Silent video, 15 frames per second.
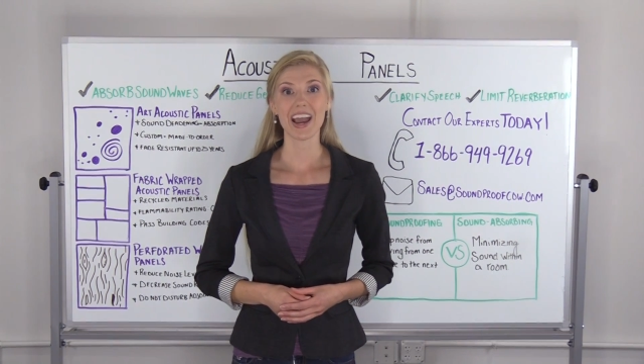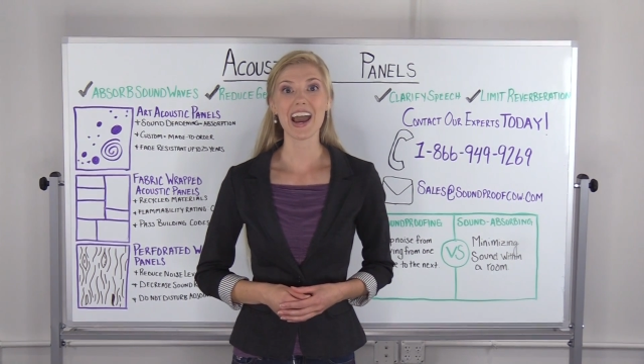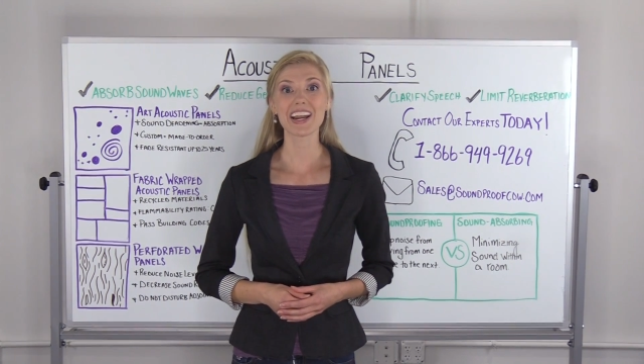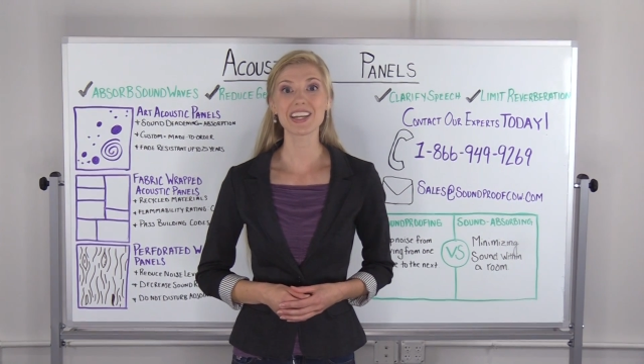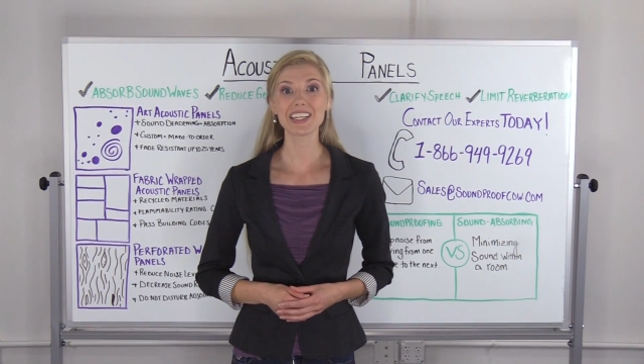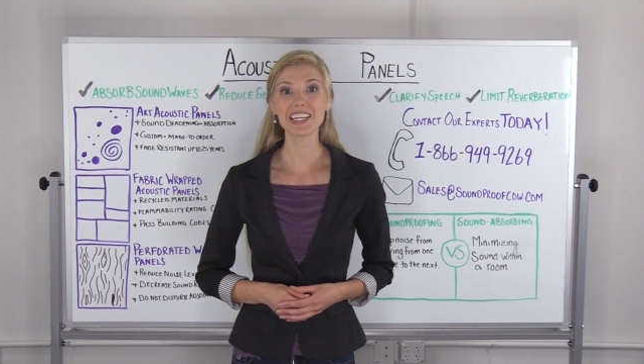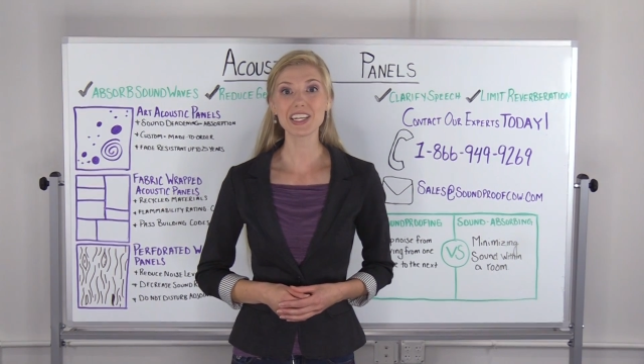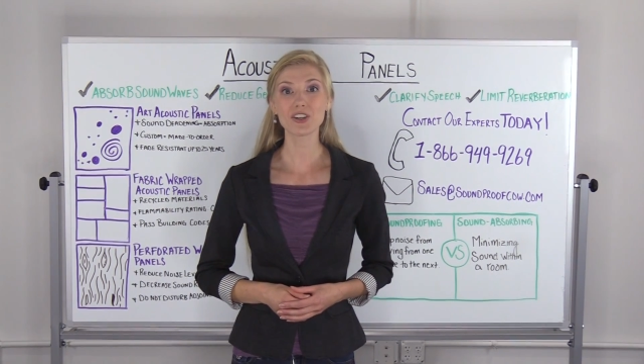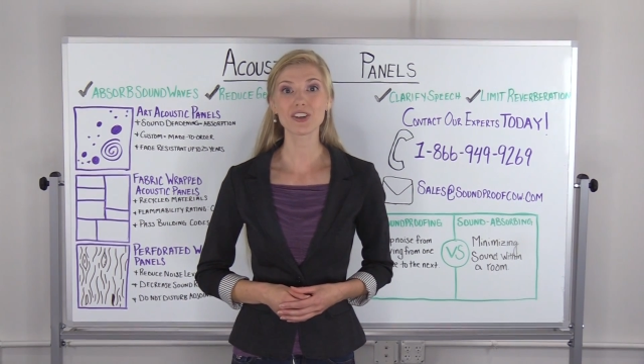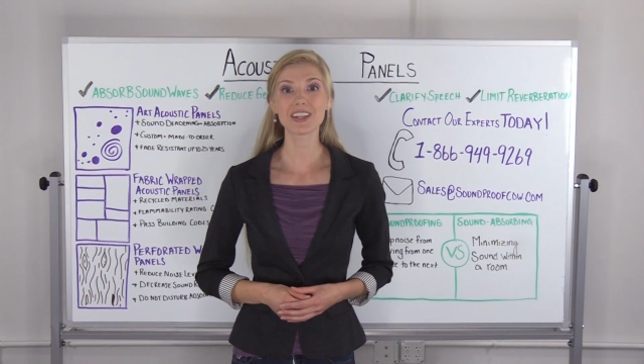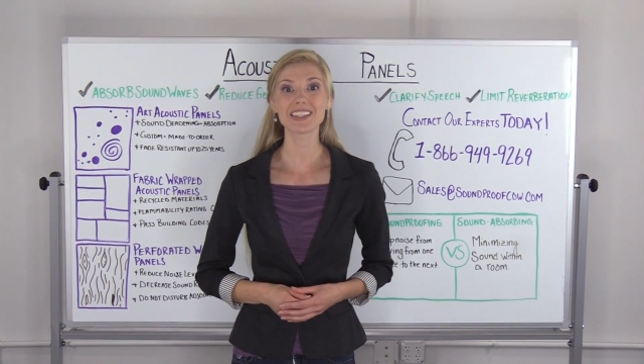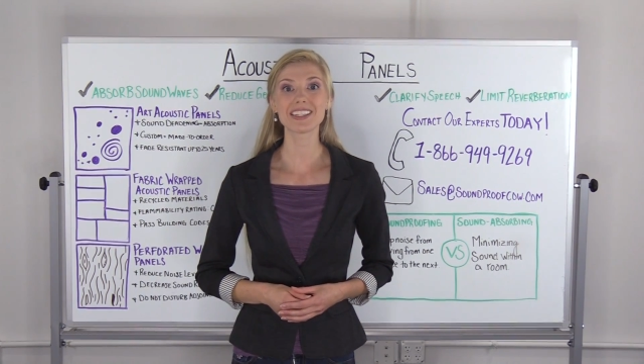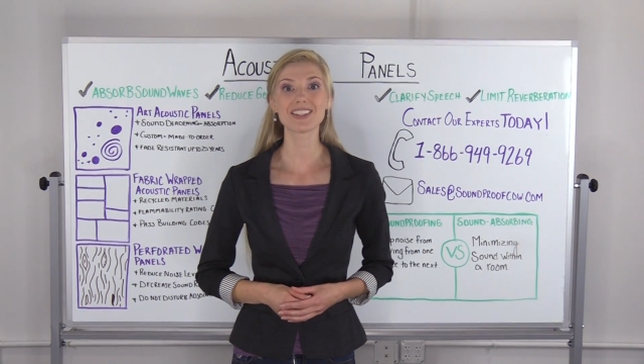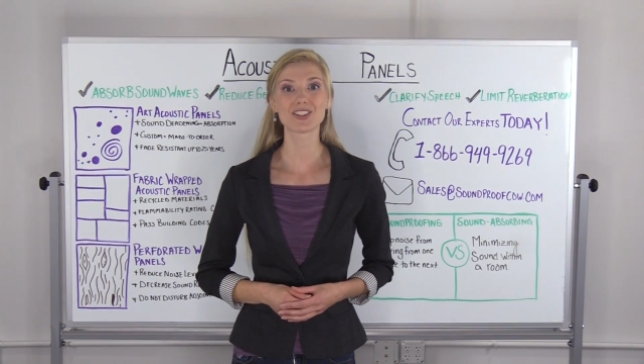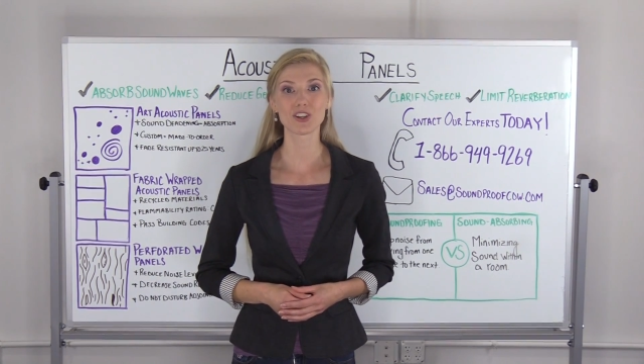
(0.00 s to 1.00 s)
and
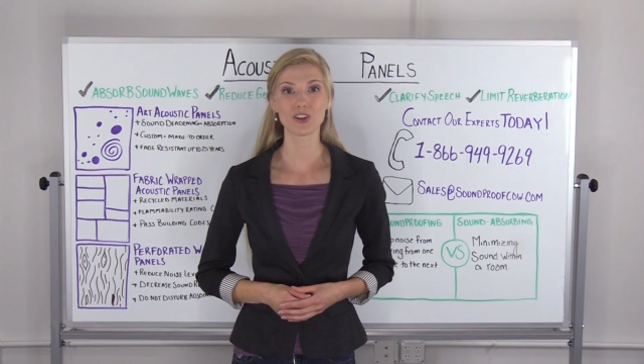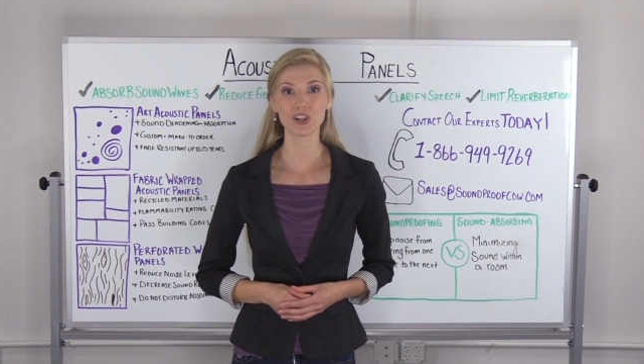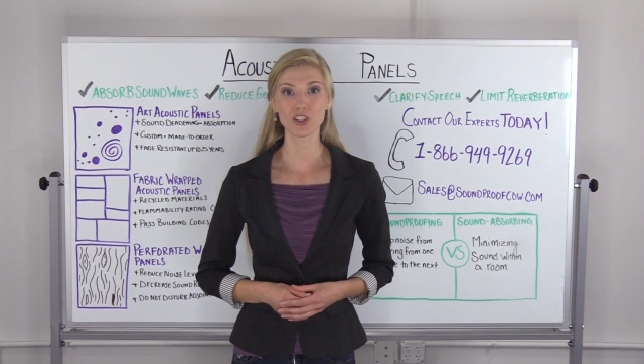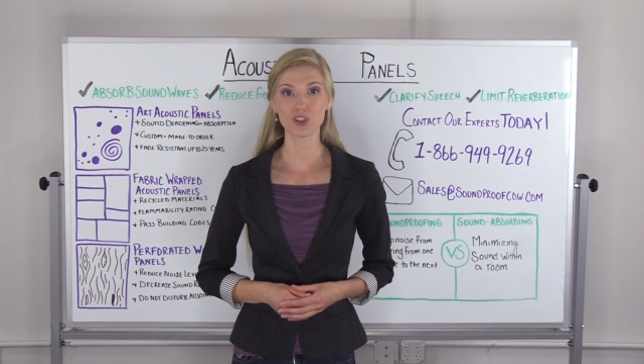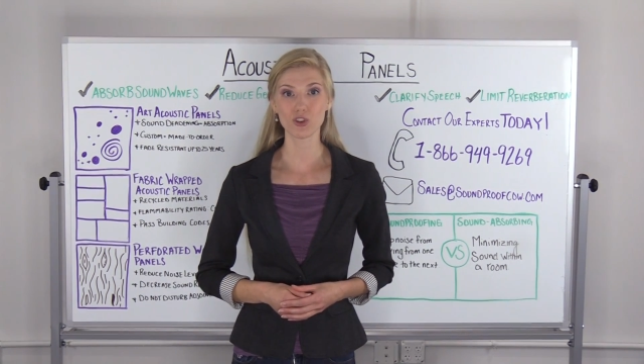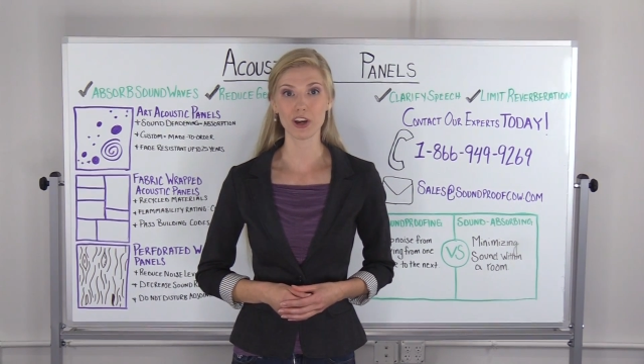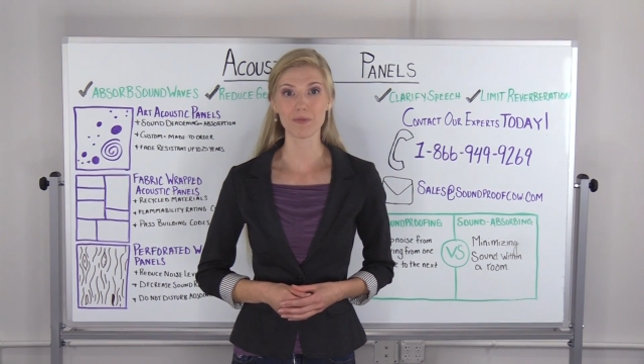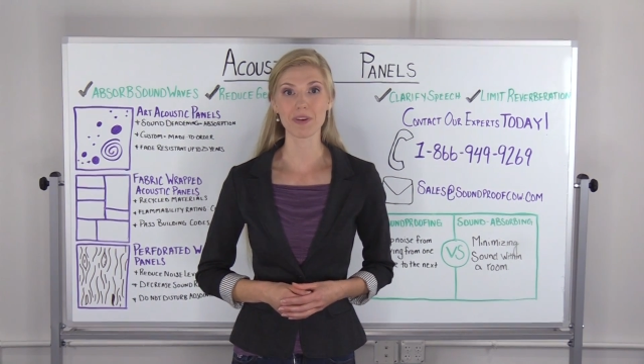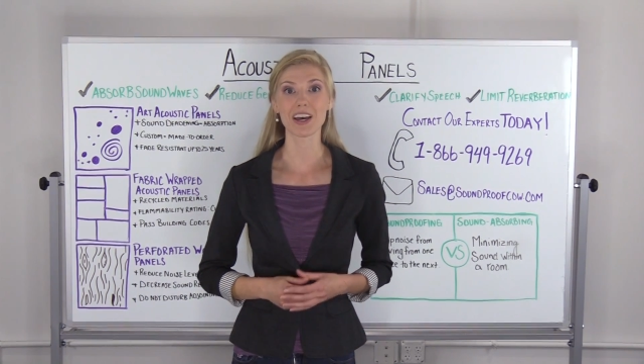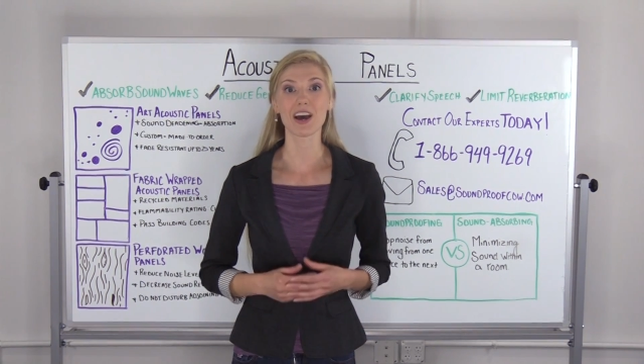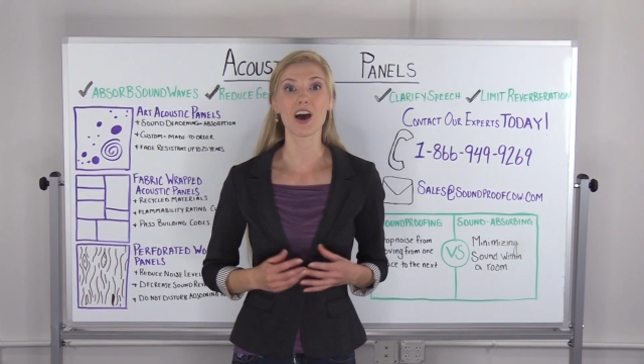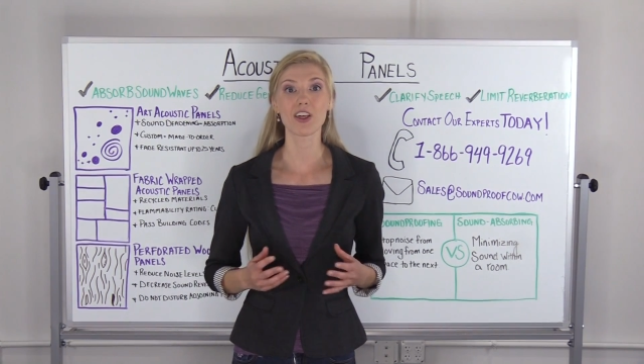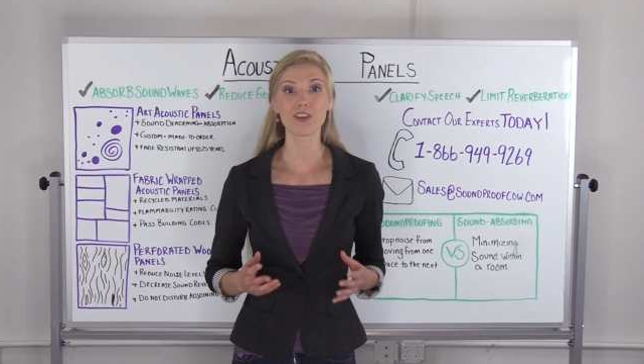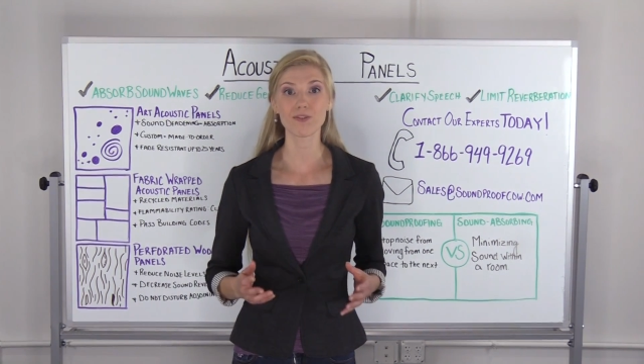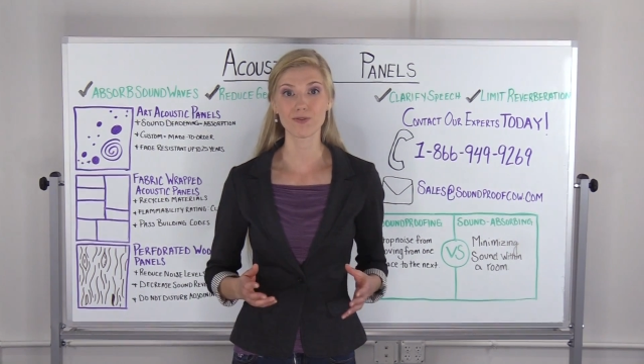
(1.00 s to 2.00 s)
decreases their
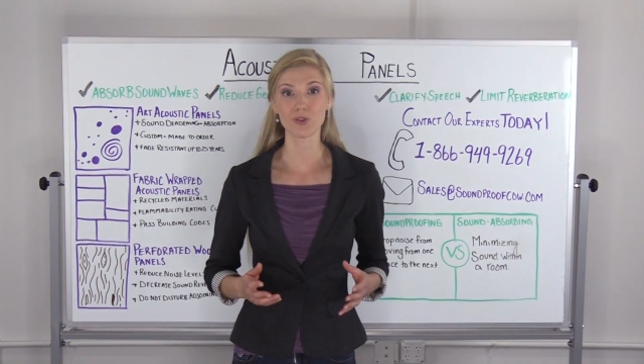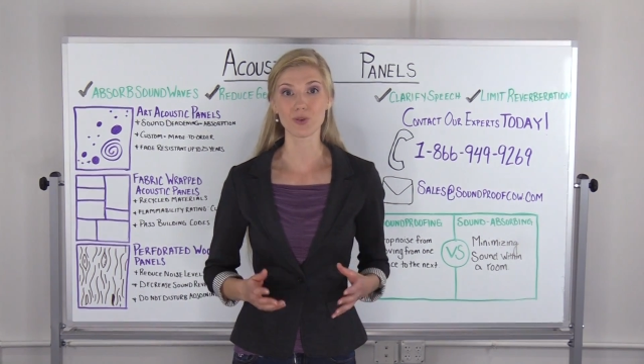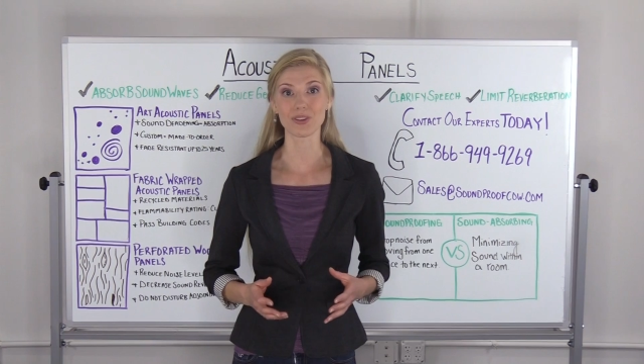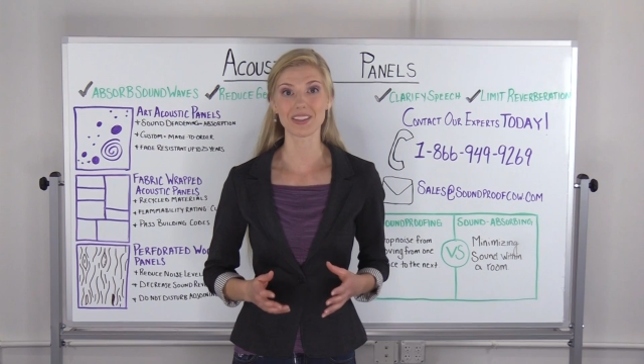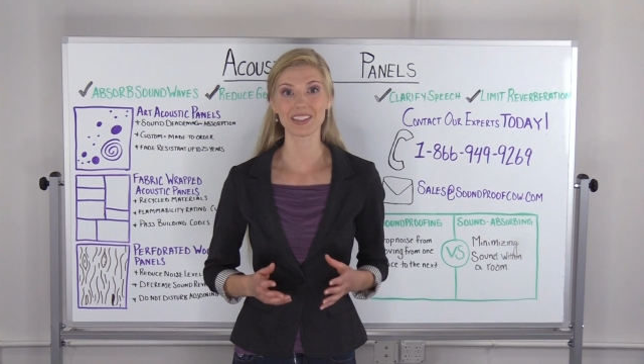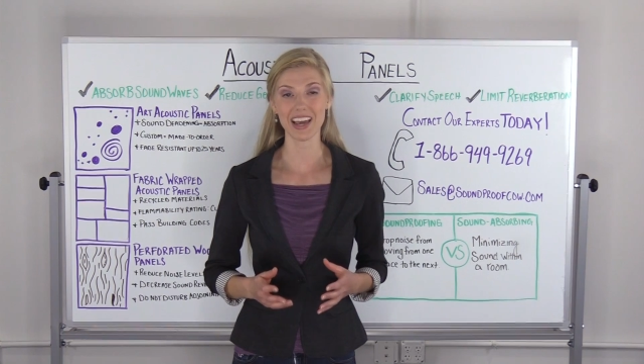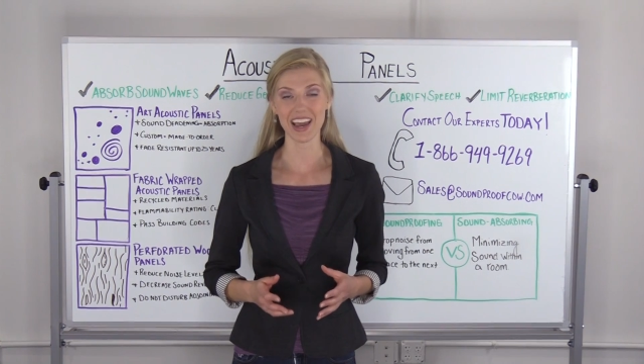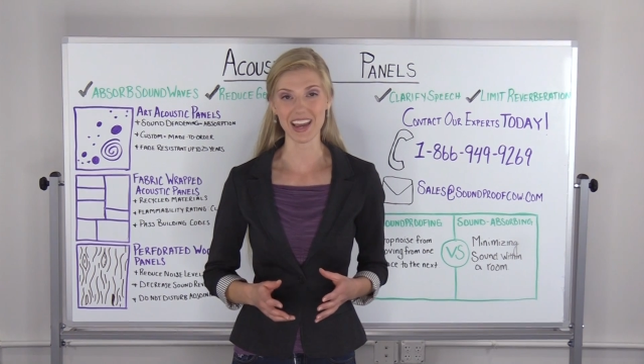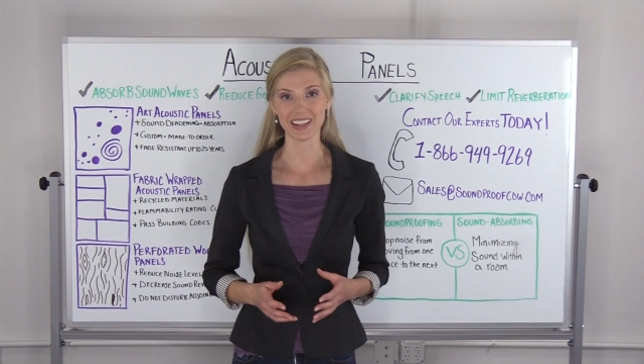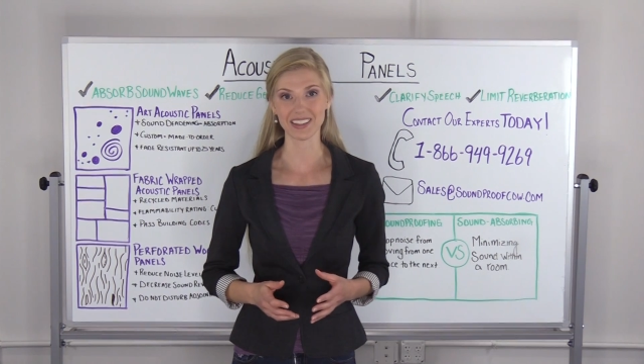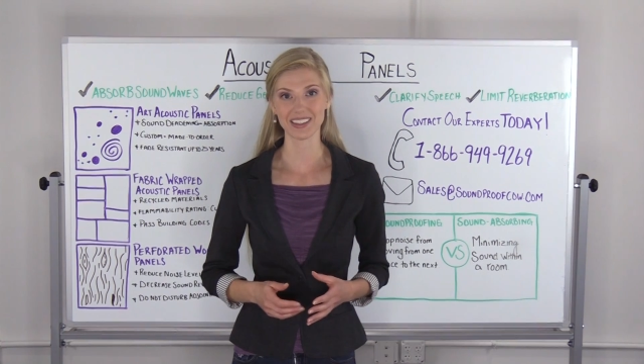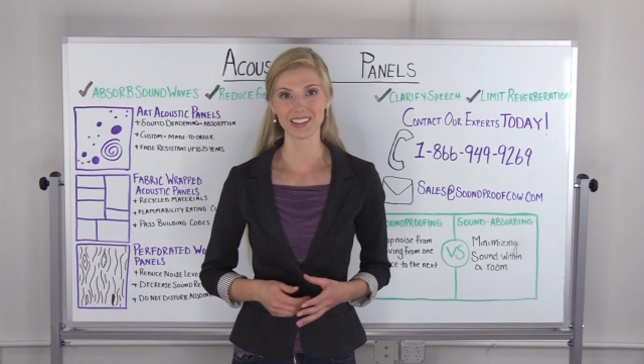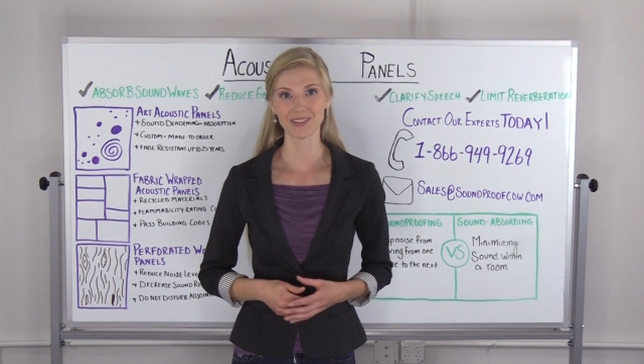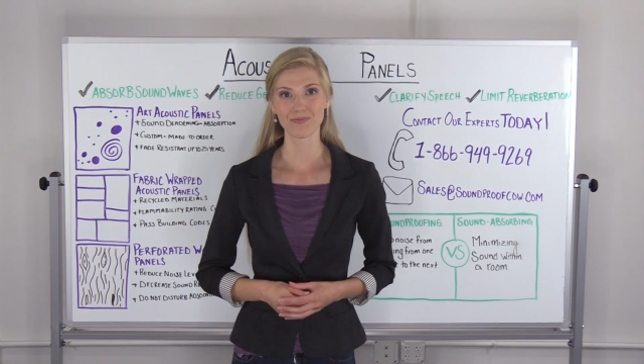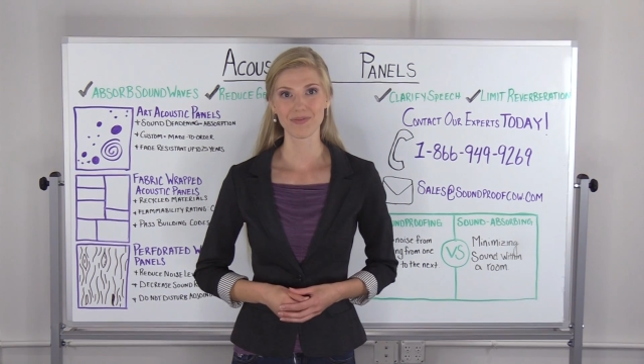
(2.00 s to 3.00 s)
enjoyment of the food's
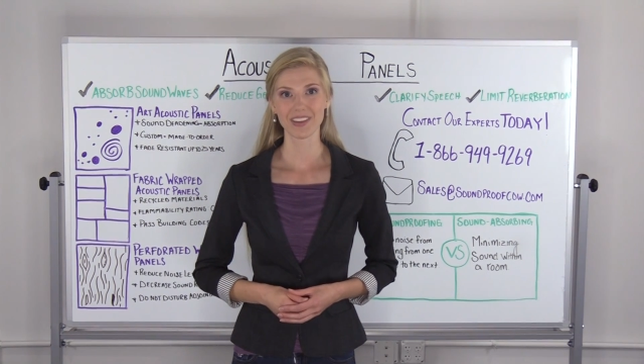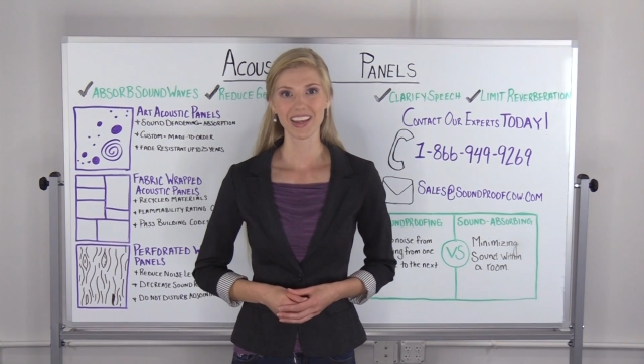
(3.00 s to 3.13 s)
taste.